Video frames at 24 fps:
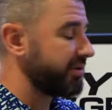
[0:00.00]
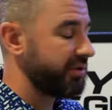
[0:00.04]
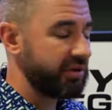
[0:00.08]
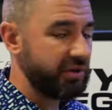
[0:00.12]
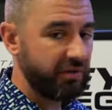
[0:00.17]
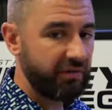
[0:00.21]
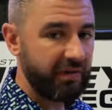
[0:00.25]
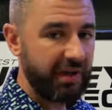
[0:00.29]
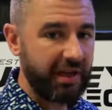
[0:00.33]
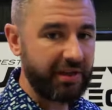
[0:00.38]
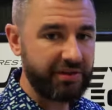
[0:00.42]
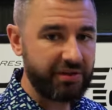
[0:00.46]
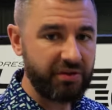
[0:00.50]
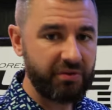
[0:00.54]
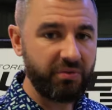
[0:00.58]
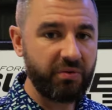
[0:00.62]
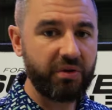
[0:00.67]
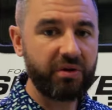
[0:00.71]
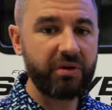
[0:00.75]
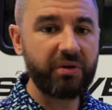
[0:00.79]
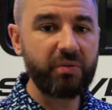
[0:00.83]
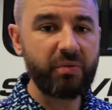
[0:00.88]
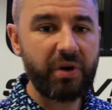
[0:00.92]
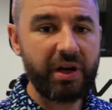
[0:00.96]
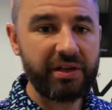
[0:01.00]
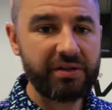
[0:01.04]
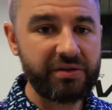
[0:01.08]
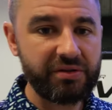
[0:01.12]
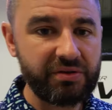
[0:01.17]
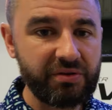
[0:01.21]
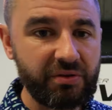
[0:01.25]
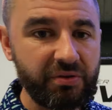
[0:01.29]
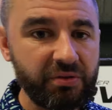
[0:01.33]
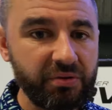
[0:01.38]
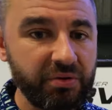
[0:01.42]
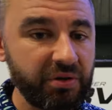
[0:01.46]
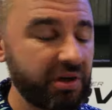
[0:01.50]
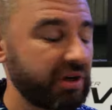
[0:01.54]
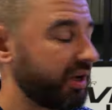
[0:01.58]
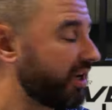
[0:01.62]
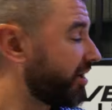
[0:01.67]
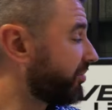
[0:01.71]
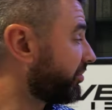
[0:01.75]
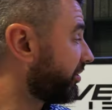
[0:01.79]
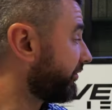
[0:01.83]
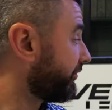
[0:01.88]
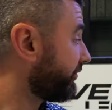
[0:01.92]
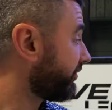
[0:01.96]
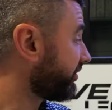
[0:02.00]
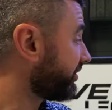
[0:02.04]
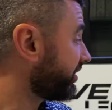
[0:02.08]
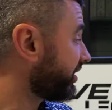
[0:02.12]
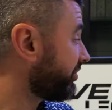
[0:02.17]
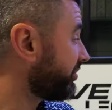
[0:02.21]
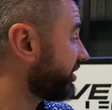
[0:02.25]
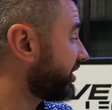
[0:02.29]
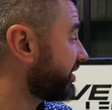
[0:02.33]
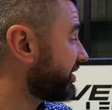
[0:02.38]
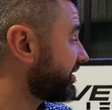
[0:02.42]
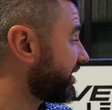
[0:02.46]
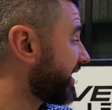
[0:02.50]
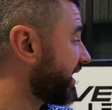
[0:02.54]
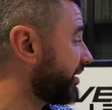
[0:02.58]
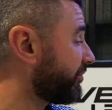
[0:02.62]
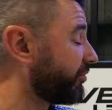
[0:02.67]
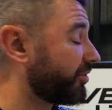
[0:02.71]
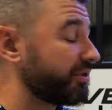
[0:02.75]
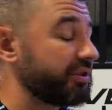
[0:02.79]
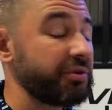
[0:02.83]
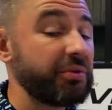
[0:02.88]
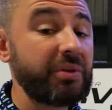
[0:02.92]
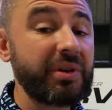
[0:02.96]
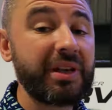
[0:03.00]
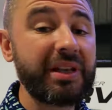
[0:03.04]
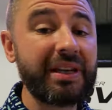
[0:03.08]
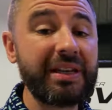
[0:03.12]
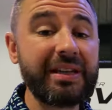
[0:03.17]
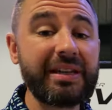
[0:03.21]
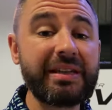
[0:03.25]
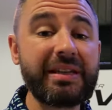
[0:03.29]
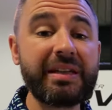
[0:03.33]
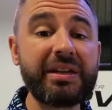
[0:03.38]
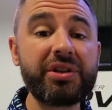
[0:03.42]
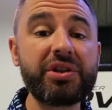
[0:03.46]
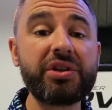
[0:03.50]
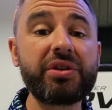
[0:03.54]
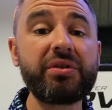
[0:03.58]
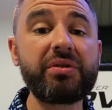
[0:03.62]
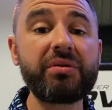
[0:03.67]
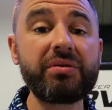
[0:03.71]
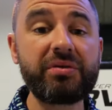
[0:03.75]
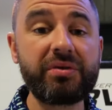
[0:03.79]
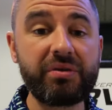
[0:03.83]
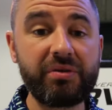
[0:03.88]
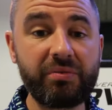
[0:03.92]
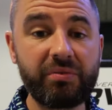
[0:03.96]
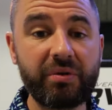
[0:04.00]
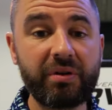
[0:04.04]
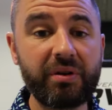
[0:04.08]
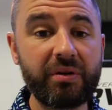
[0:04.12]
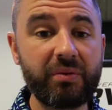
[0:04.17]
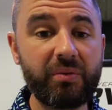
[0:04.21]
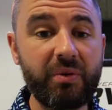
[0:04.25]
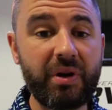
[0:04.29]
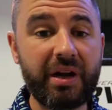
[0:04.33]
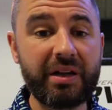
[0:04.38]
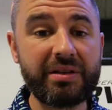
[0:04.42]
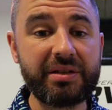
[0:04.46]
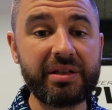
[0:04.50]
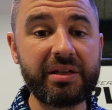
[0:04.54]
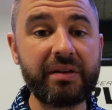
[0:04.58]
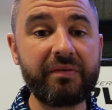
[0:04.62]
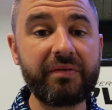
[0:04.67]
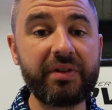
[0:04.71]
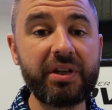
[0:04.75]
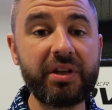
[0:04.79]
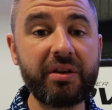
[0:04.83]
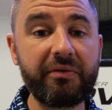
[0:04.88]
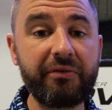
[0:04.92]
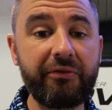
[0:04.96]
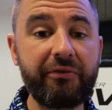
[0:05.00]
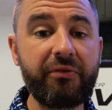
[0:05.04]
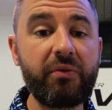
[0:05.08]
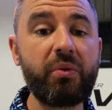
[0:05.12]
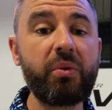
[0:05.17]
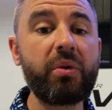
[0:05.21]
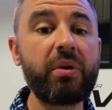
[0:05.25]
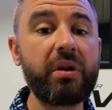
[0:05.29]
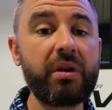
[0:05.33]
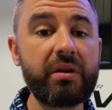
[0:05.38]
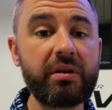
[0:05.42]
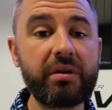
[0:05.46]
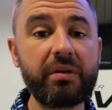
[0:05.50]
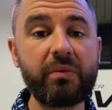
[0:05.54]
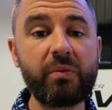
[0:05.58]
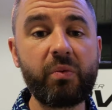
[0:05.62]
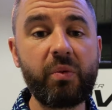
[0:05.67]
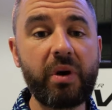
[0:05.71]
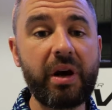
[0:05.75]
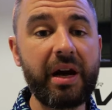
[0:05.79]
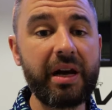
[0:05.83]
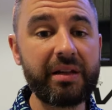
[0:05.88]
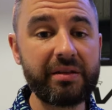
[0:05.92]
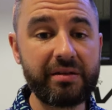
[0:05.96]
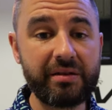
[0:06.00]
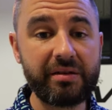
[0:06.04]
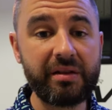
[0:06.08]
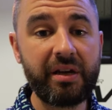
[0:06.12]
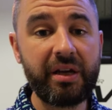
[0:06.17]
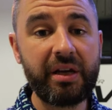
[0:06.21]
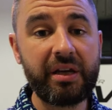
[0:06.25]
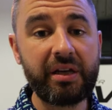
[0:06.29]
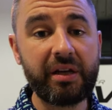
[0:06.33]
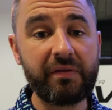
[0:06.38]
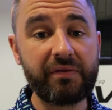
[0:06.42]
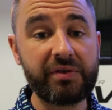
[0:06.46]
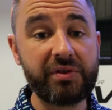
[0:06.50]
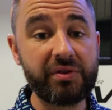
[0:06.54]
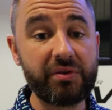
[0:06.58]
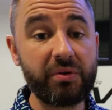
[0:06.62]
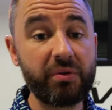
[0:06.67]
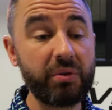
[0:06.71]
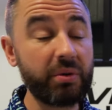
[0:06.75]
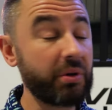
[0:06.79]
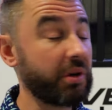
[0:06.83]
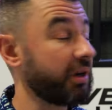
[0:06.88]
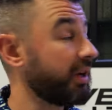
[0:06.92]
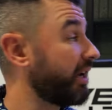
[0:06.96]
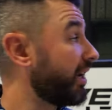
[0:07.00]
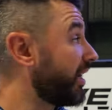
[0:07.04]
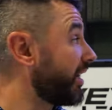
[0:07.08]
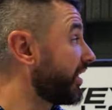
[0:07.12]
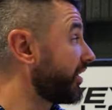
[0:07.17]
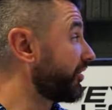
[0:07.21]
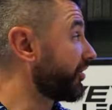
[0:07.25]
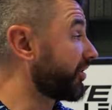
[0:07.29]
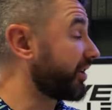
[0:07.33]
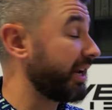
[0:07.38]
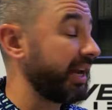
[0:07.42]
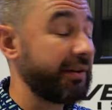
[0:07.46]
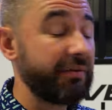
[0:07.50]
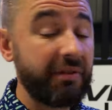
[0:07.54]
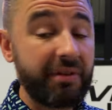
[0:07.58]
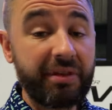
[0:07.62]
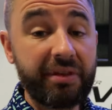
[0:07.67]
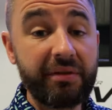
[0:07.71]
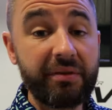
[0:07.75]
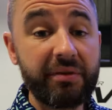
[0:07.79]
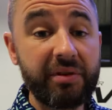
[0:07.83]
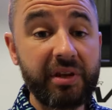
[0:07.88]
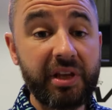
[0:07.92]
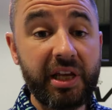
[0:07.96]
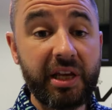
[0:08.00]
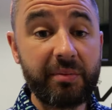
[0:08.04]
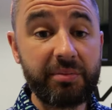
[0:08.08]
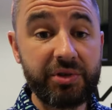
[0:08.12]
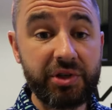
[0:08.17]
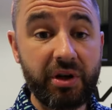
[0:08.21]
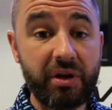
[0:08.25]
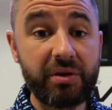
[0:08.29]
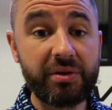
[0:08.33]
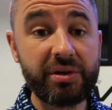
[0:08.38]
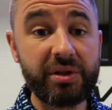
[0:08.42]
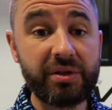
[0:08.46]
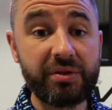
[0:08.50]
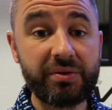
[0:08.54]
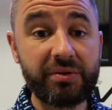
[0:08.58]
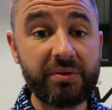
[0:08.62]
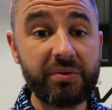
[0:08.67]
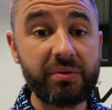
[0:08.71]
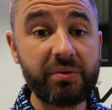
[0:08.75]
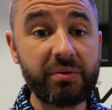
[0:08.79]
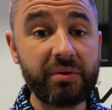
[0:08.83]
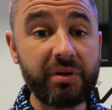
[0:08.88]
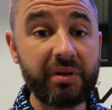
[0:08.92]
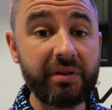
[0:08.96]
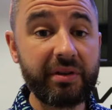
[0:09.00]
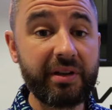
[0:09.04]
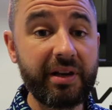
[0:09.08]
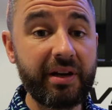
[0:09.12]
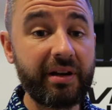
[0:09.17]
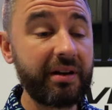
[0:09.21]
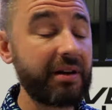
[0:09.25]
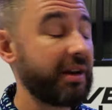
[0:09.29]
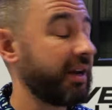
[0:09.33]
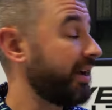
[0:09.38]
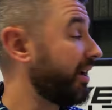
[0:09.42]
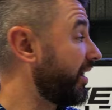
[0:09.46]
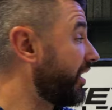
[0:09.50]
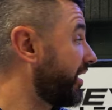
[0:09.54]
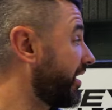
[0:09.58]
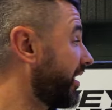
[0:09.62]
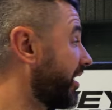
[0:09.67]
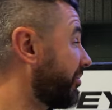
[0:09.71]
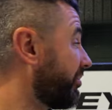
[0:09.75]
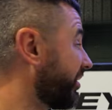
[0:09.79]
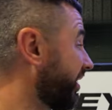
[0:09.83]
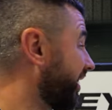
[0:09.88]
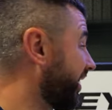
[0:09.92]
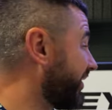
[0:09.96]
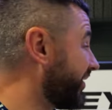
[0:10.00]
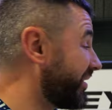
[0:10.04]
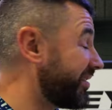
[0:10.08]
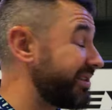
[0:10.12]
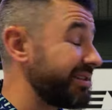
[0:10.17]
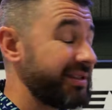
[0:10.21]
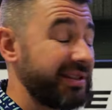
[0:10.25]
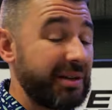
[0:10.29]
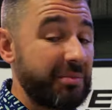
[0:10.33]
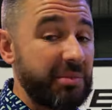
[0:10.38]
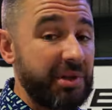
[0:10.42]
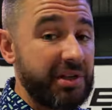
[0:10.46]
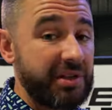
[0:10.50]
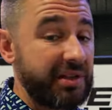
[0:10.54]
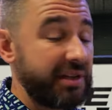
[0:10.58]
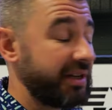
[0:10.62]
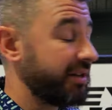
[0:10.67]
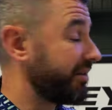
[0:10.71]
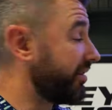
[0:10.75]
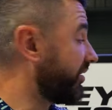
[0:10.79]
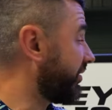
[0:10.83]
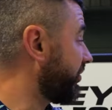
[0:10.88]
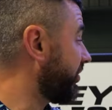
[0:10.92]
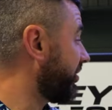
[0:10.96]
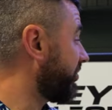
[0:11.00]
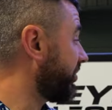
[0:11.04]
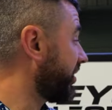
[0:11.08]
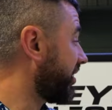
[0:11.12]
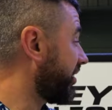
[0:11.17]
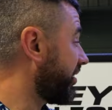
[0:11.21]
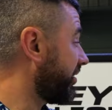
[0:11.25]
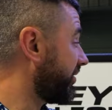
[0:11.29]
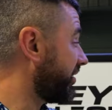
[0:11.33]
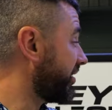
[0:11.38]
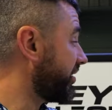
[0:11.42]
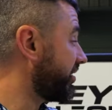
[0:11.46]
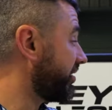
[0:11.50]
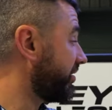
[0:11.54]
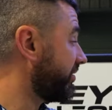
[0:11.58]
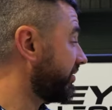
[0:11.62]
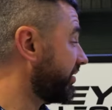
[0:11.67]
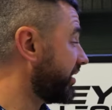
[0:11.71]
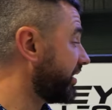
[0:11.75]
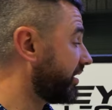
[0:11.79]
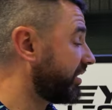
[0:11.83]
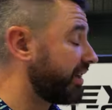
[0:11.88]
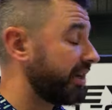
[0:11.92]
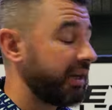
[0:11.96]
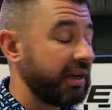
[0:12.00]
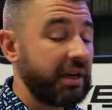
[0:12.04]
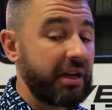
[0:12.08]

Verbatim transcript: So you've got 200 watt solar, but for a limited time, we're doing an additional 200 watts, giving you 400 watts of solar. You're gonna have a 30 amp charge controller in there. But again, this is gonna be standard equipment on this unit.